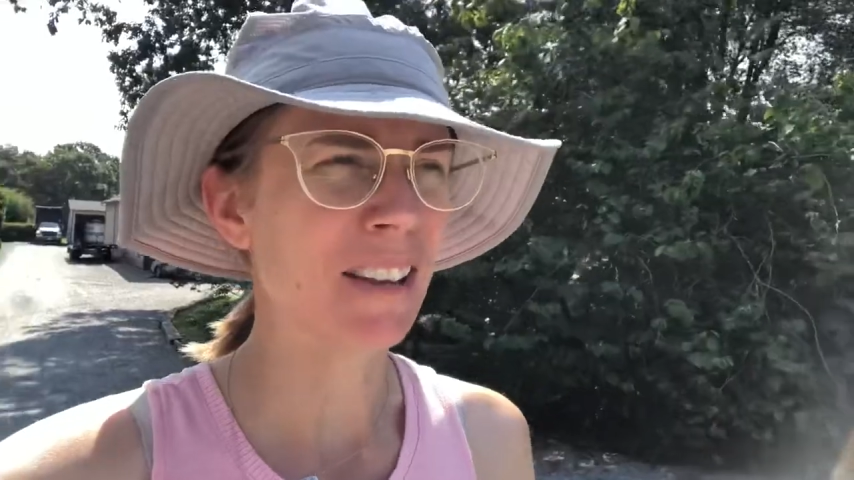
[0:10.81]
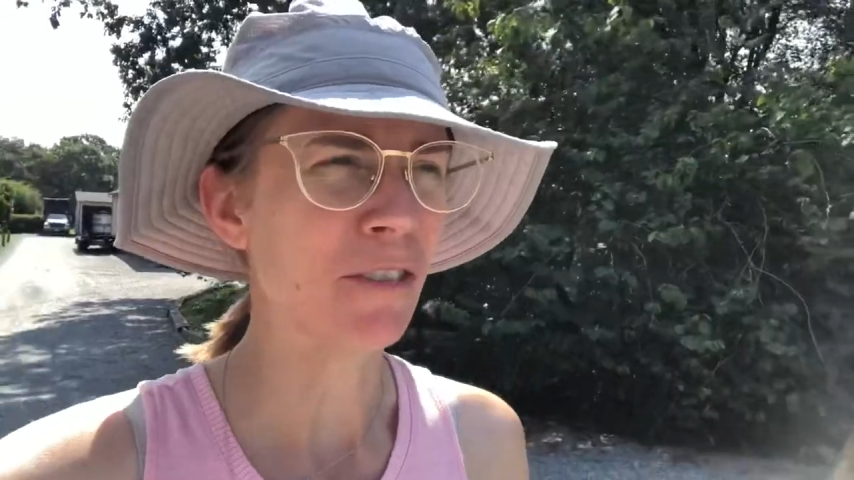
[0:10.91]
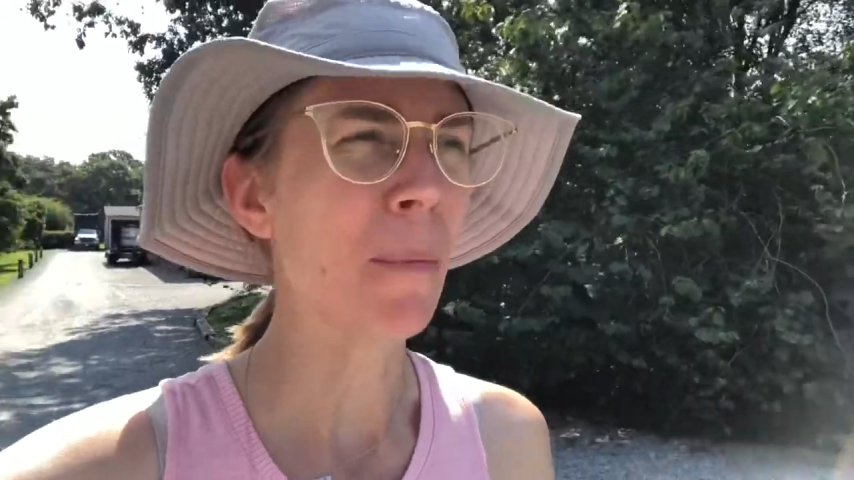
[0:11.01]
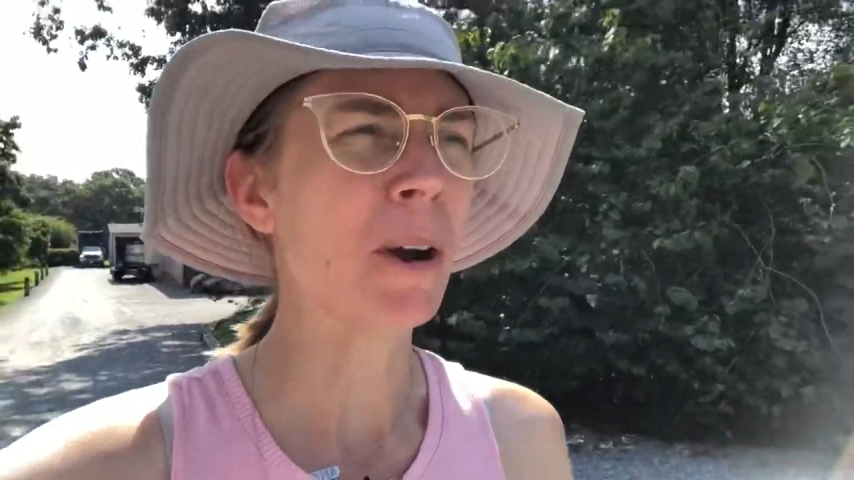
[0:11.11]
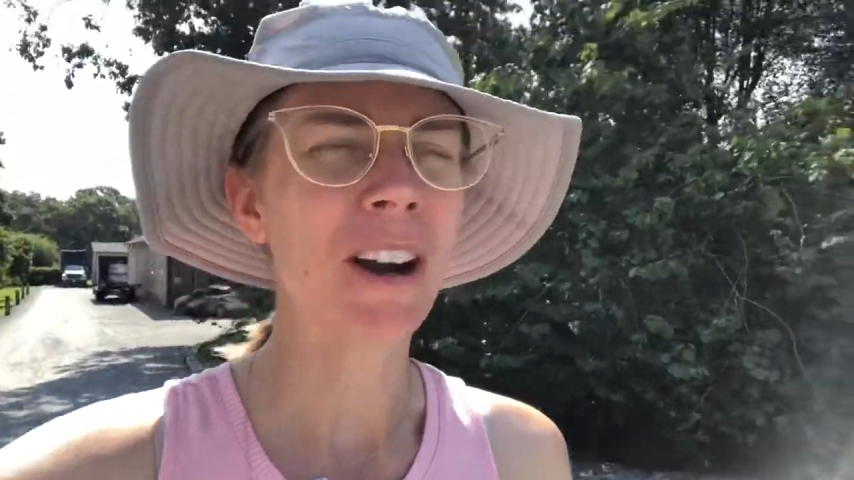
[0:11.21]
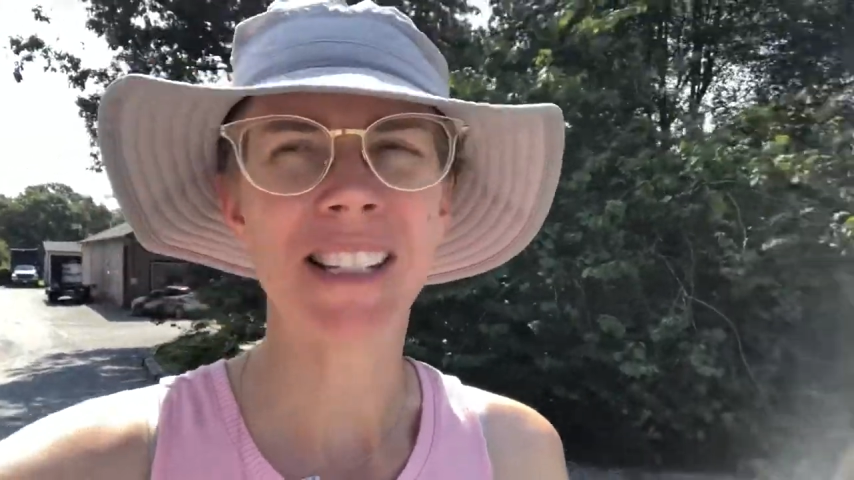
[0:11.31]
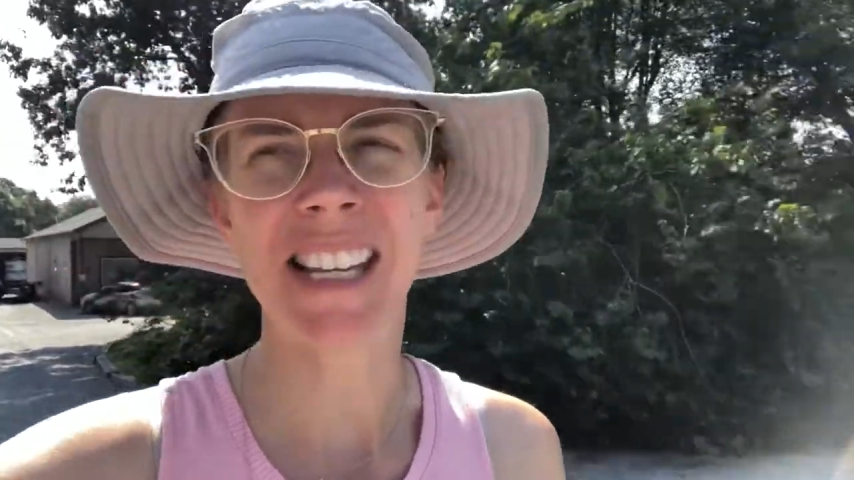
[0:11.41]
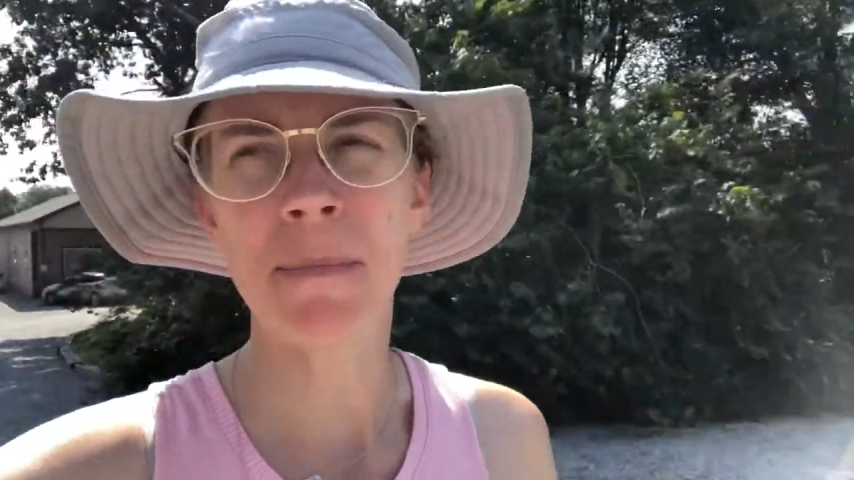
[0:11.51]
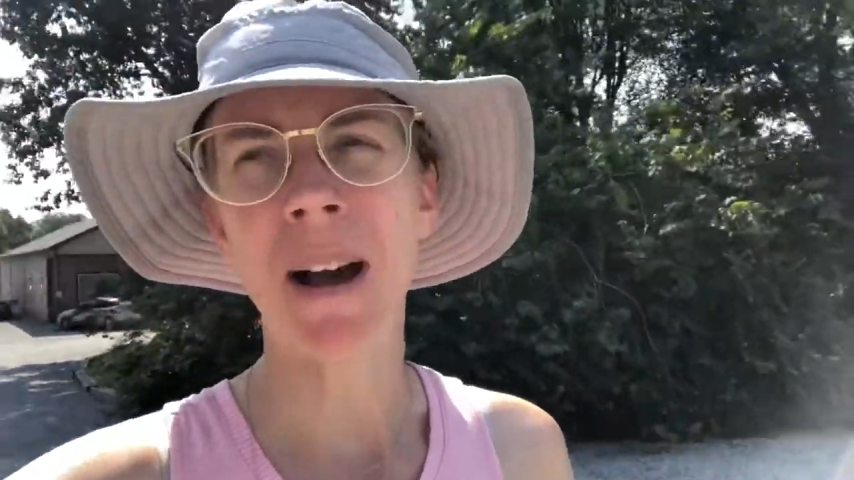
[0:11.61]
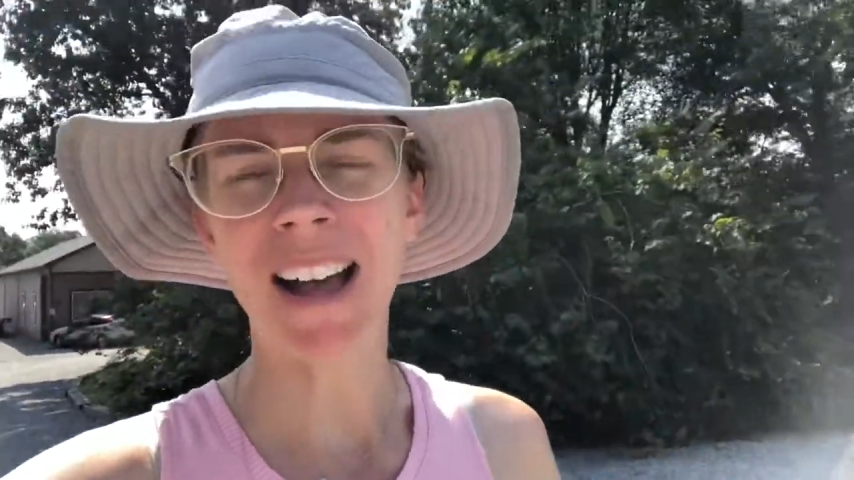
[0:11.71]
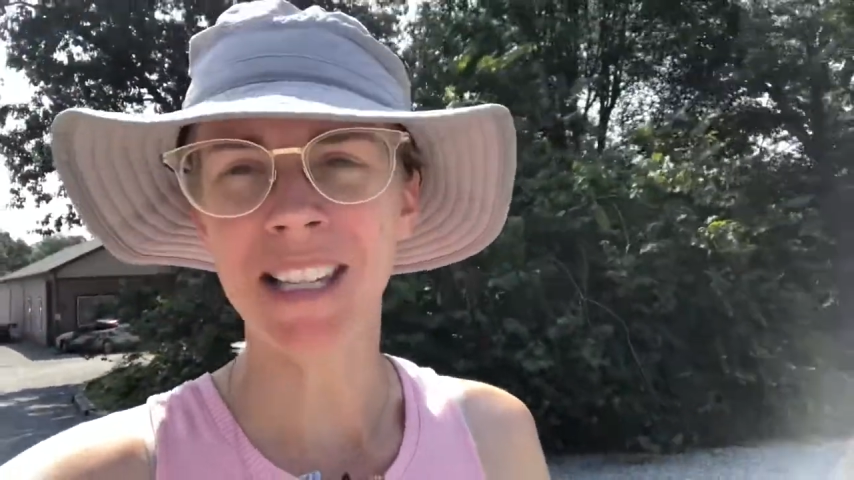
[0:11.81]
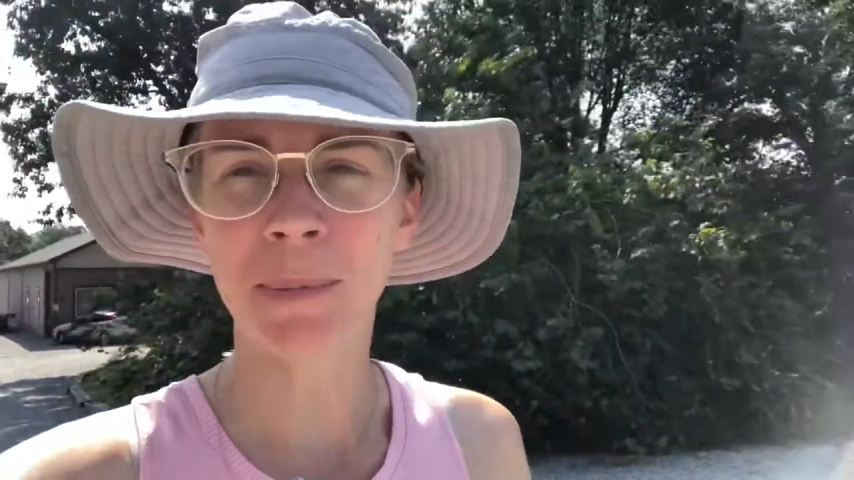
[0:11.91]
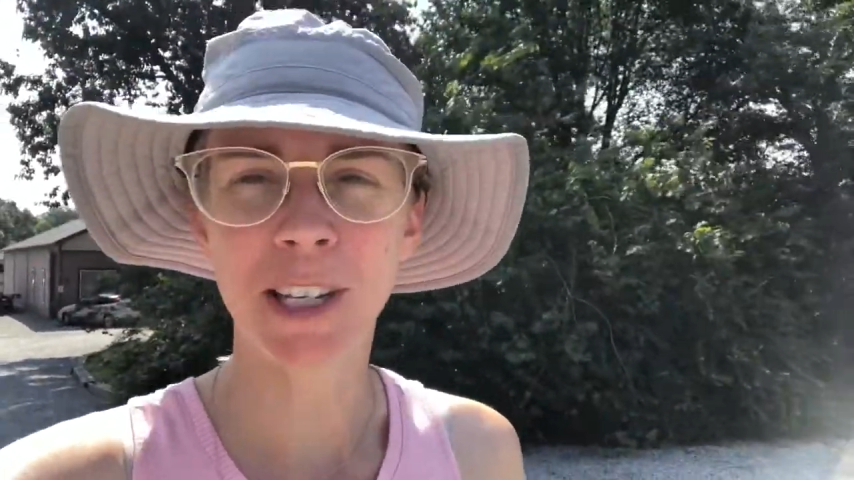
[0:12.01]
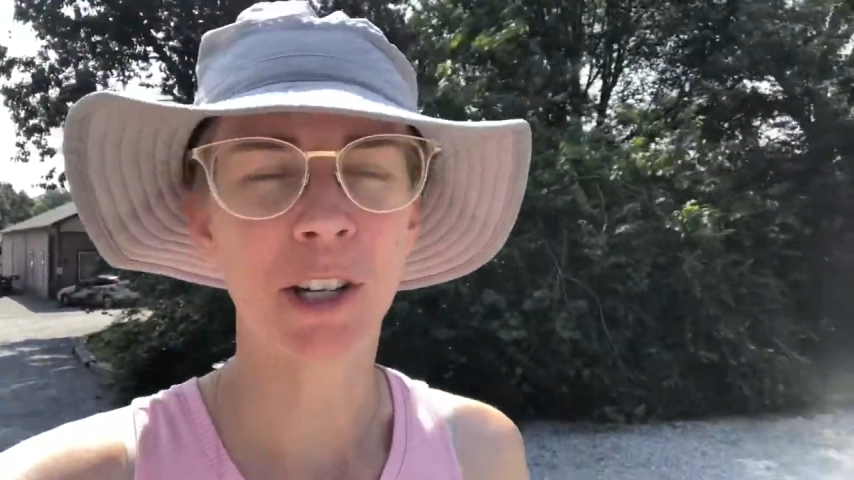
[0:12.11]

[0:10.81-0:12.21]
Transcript: from her as he possibly